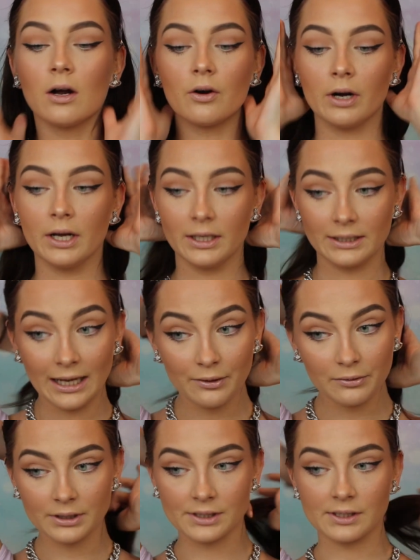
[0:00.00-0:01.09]
Right, and now
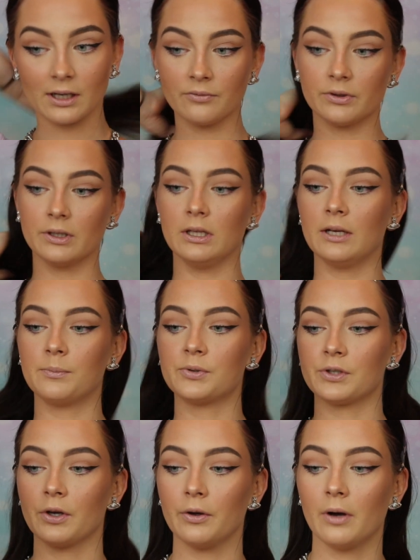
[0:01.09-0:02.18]
it's time for the lips, so
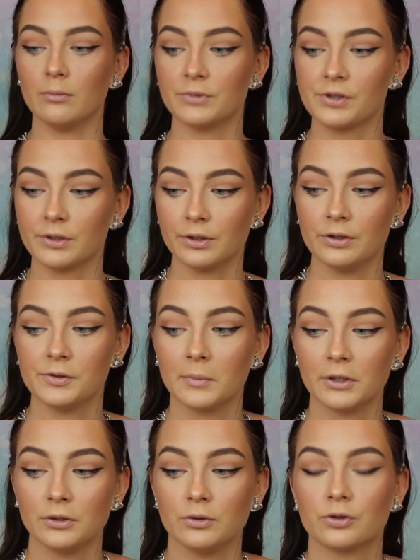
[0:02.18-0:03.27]
I'm just going to use my
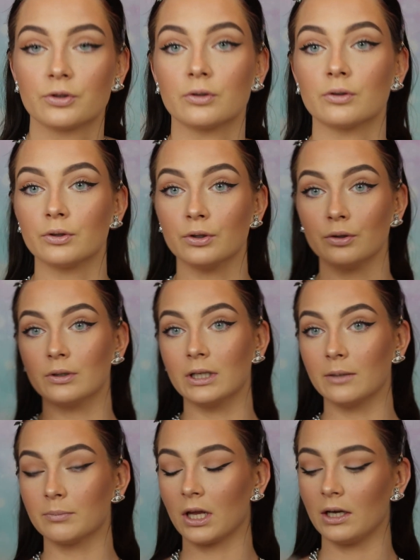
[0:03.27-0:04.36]
usual nude lip
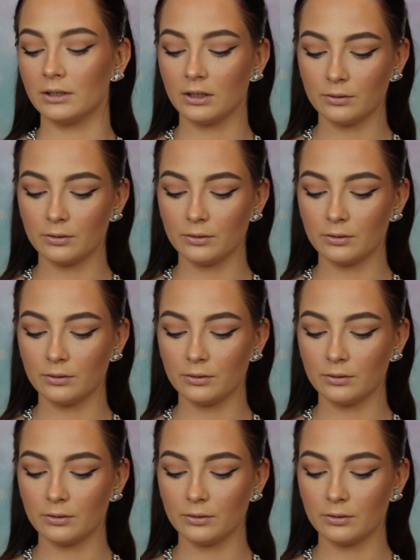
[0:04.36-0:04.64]
liner,